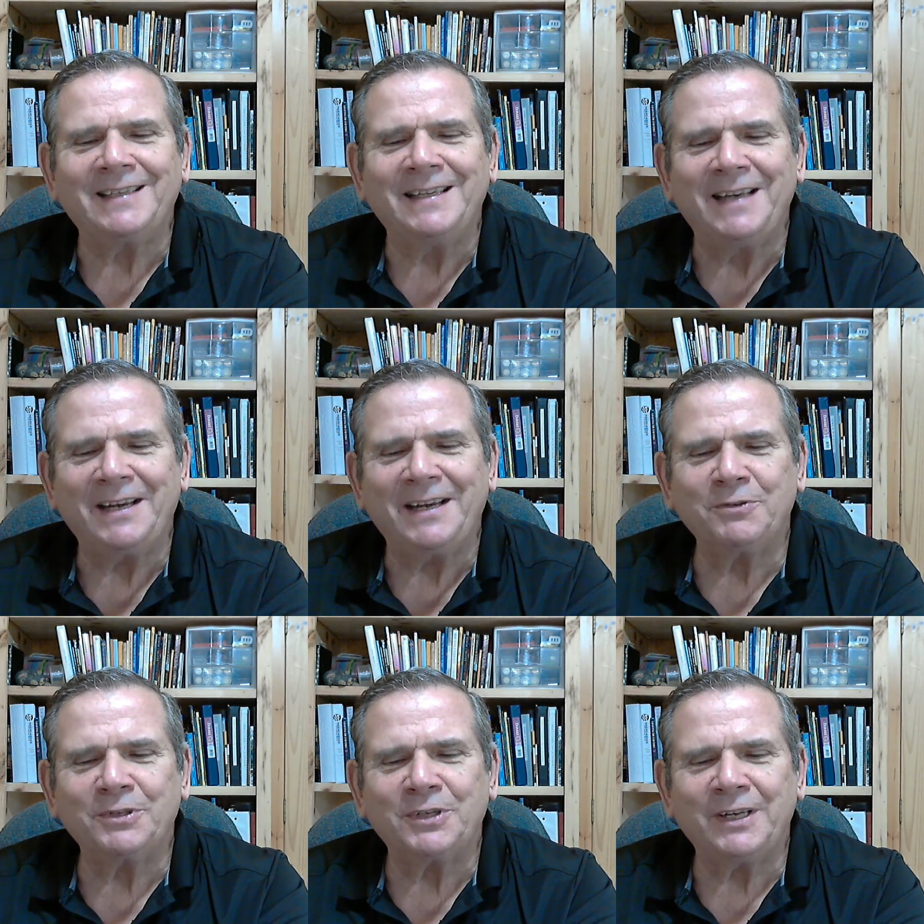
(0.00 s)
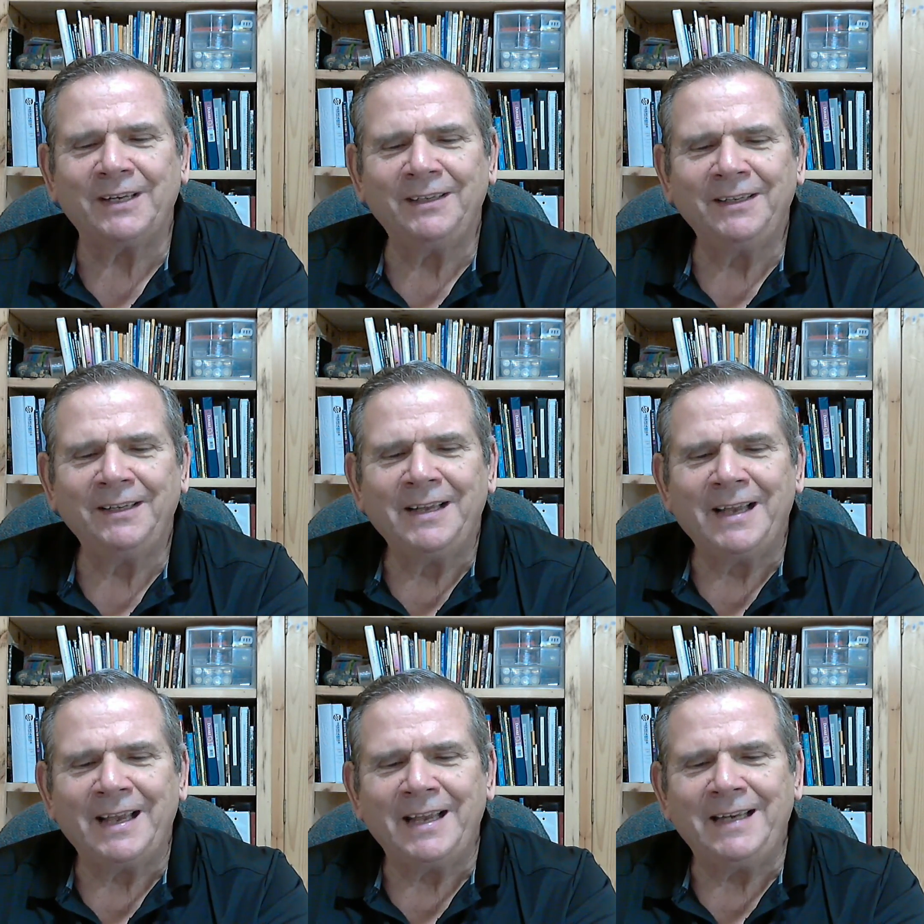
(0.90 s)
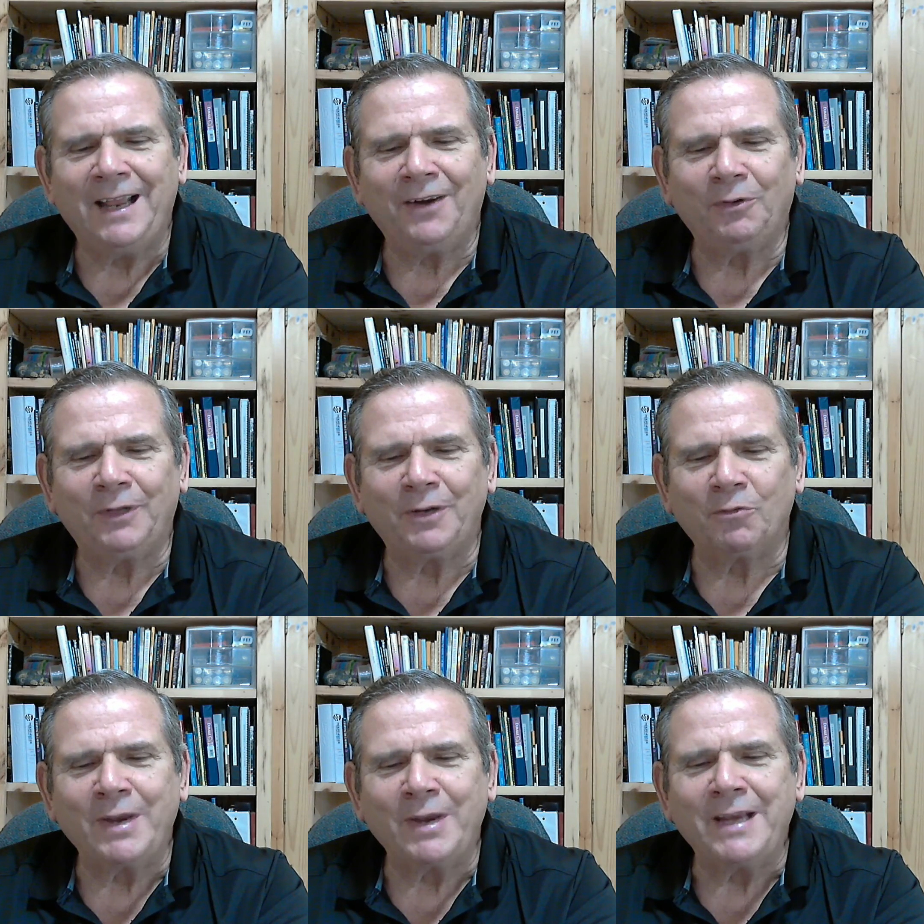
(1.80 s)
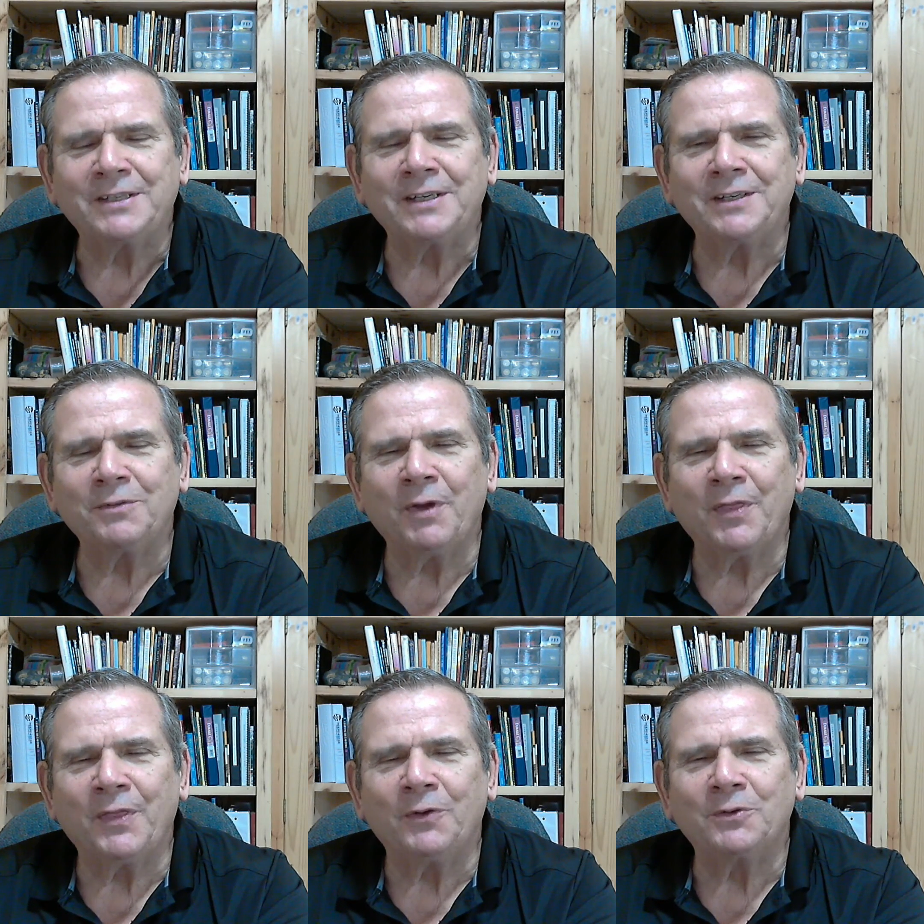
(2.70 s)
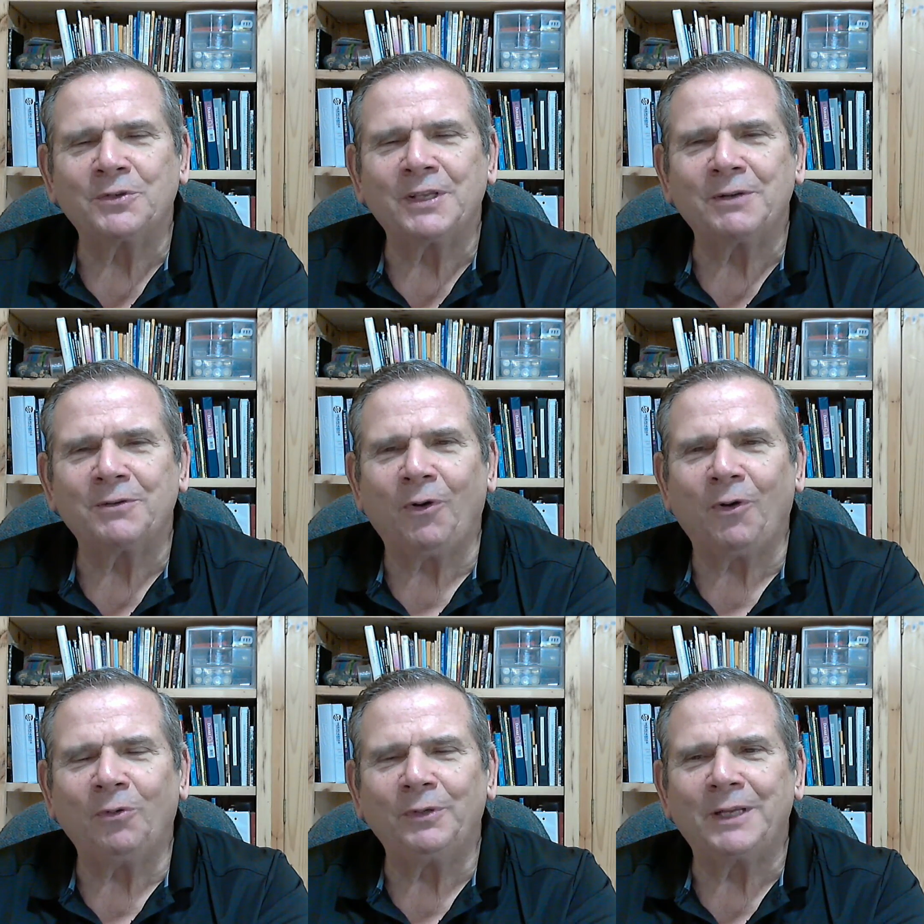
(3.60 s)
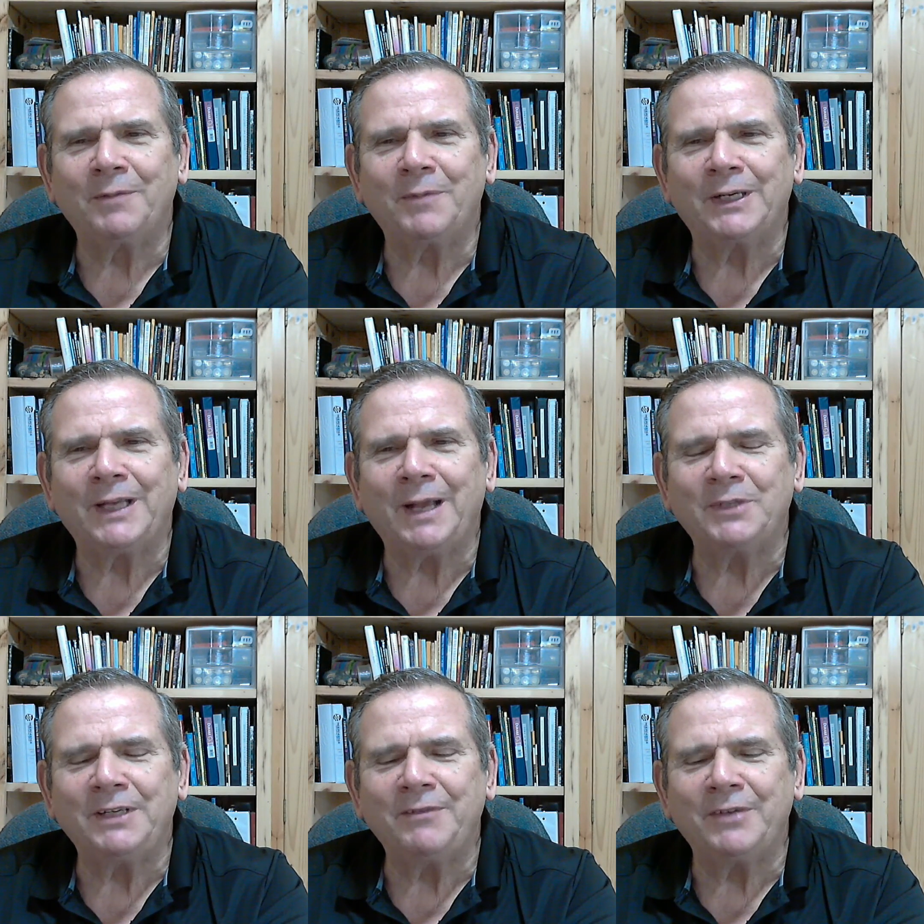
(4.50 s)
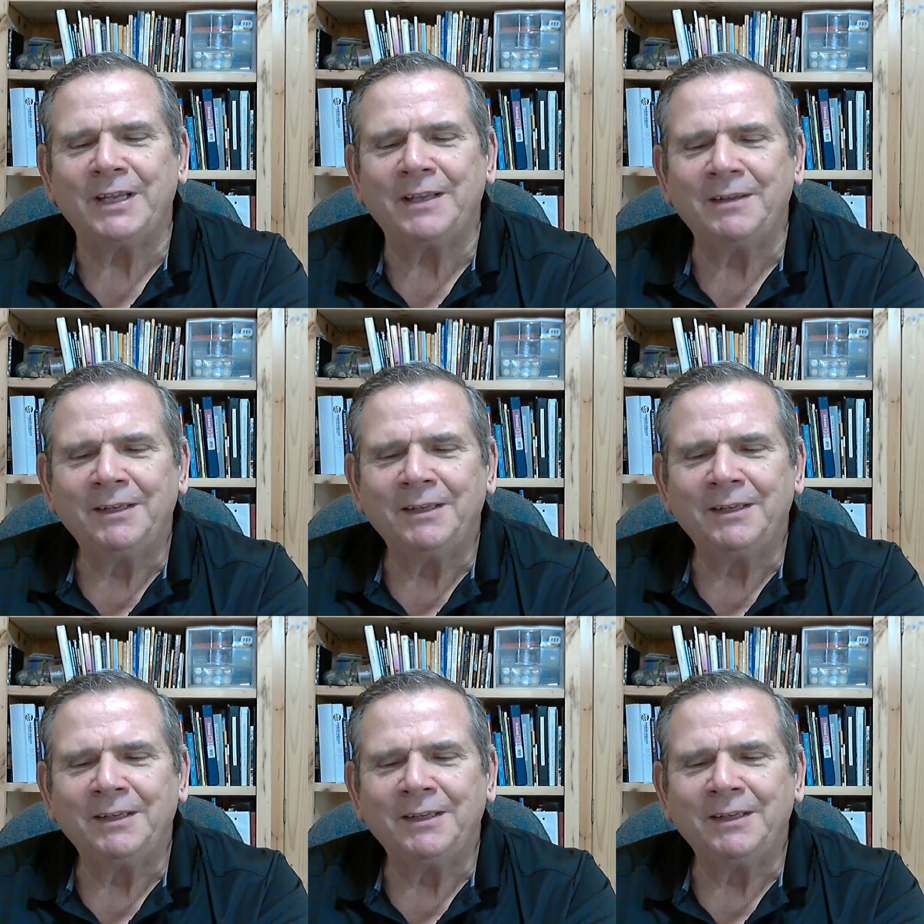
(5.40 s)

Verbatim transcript: Isn't that interesting? He not only reasoned with those that were holding him in captivity,